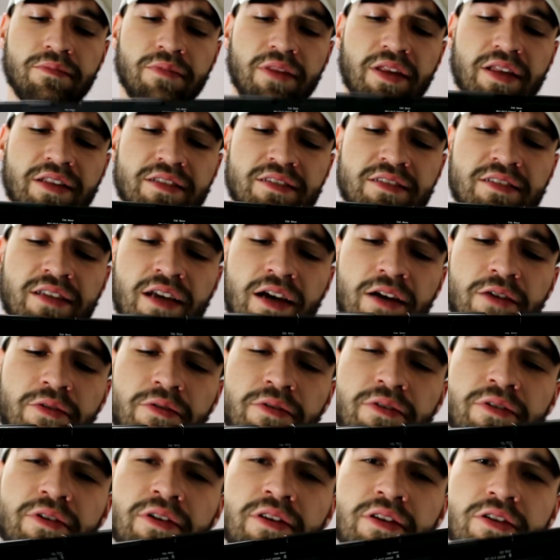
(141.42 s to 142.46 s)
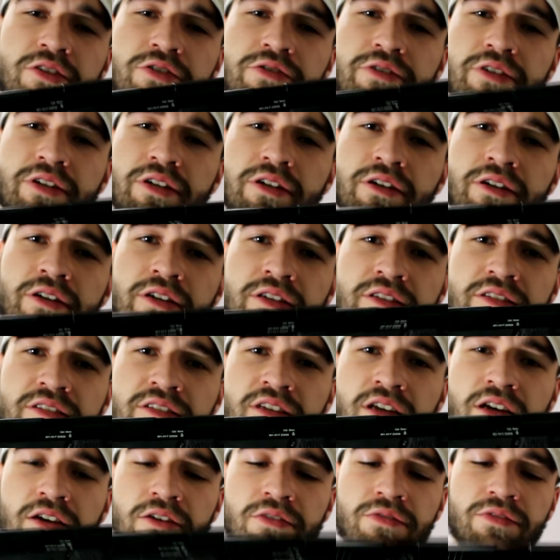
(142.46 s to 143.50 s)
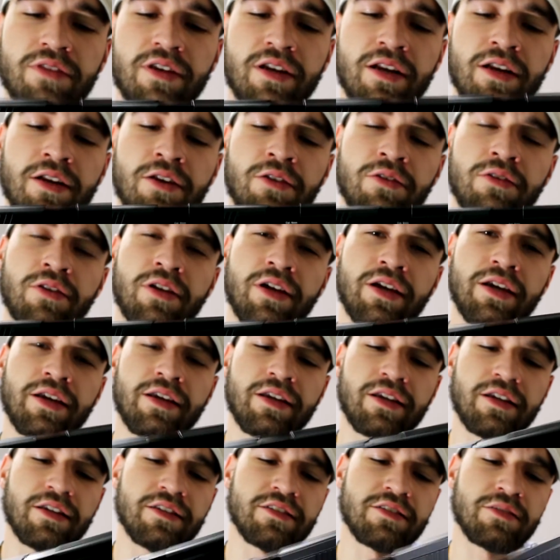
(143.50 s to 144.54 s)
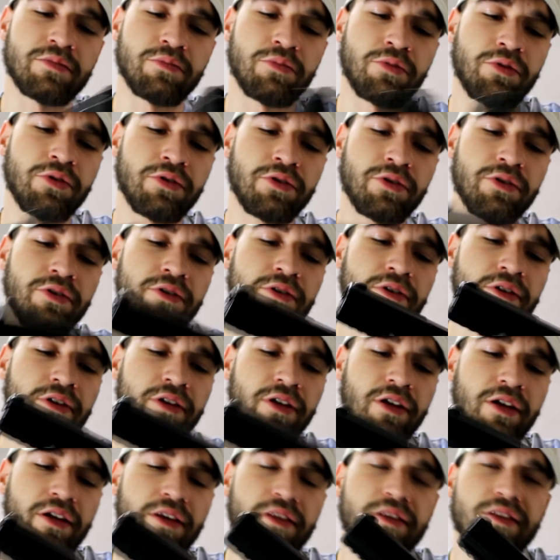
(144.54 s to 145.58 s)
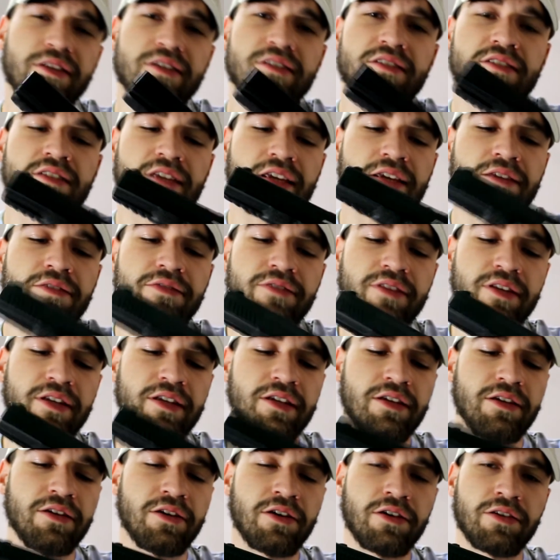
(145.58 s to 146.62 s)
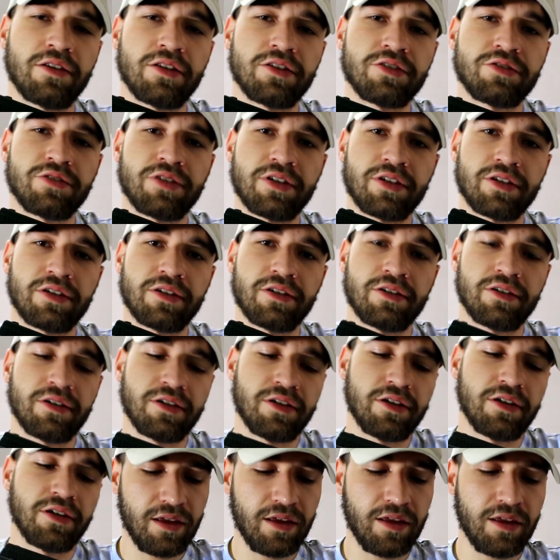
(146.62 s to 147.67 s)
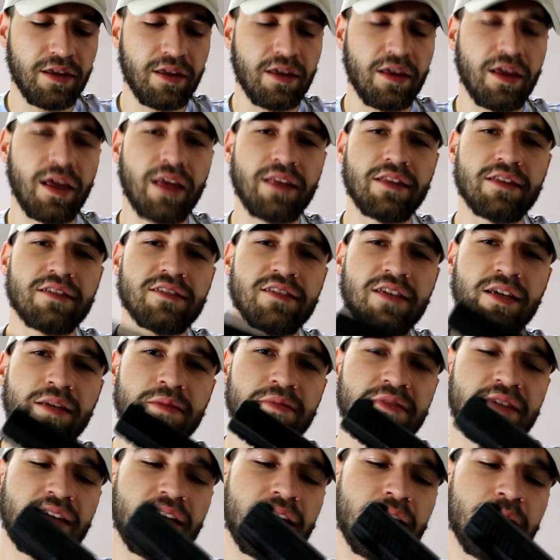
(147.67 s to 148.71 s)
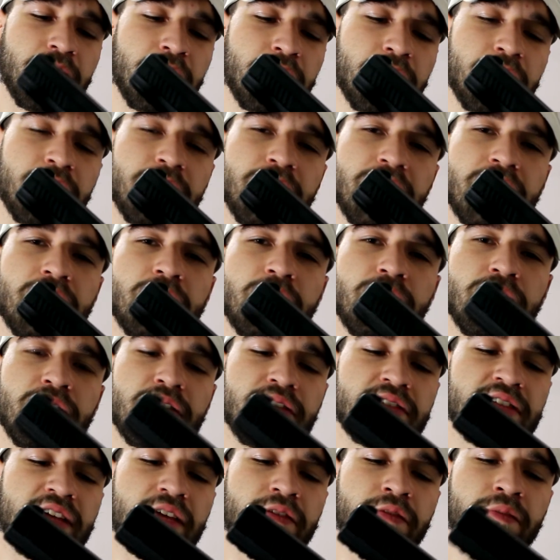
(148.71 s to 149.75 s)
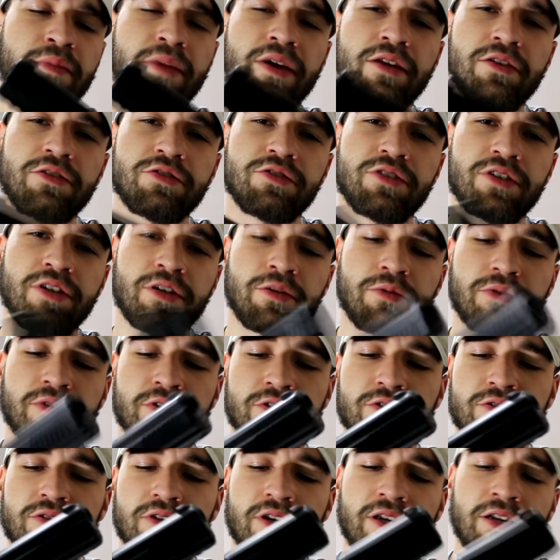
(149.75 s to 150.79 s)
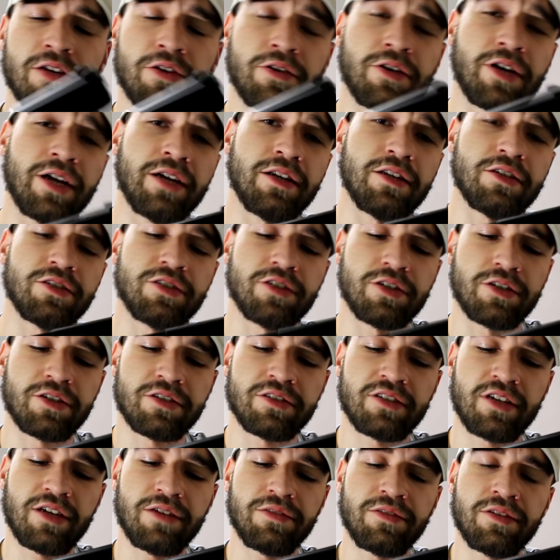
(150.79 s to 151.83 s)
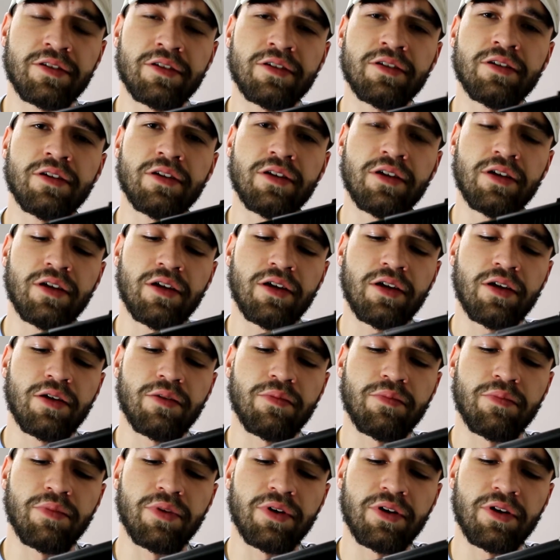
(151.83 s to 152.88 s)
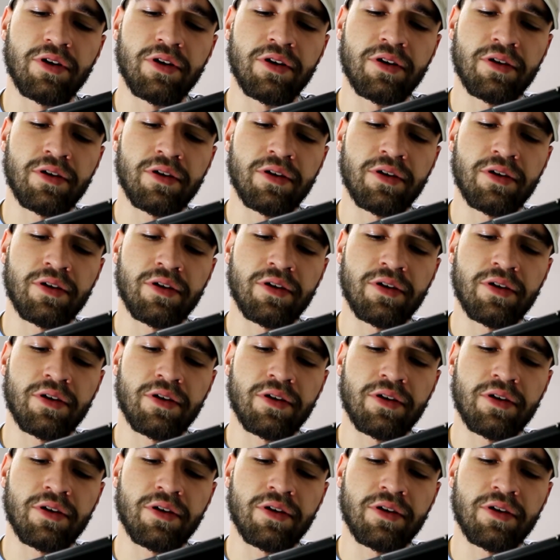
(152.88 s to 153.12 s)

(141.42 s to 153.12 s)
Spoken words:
It's not really the trigger itself that I don't like, it's more the safety on the trigger. At the same time, it would be cool to just have a metal trigger with an integrated trigger safety, but